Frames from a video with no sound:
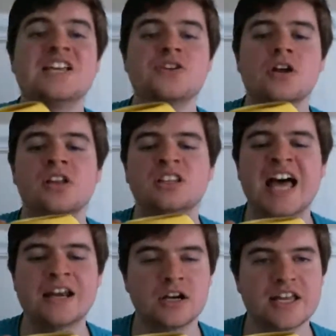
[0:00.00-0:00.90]
are the
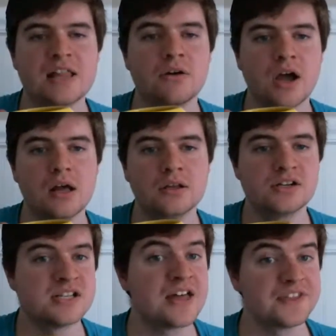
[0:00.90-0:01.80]
lighter yellow colors,
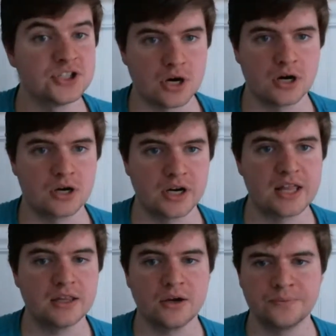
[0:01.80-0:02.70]
not the darker
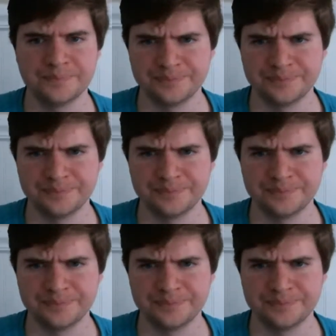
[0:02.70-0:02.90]
yellow.